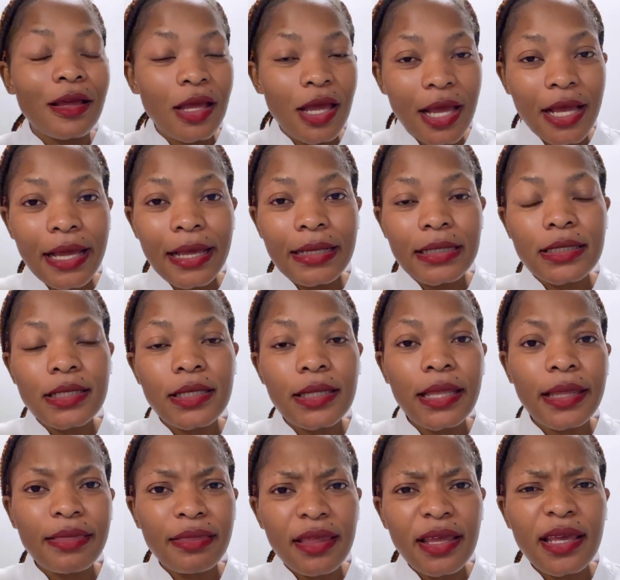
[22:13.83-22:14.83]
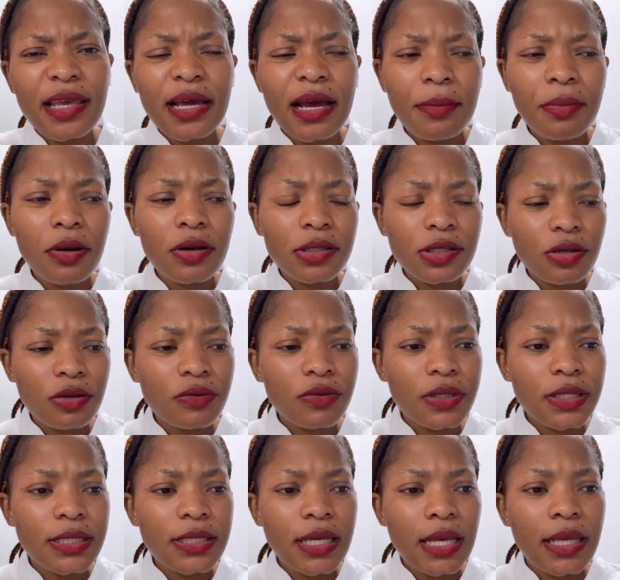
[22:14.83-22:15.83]
and the thing about
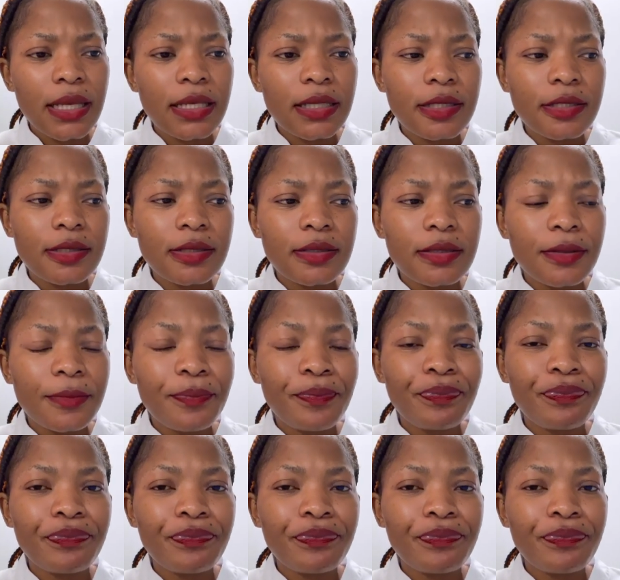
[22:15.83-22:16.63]
Grisa is,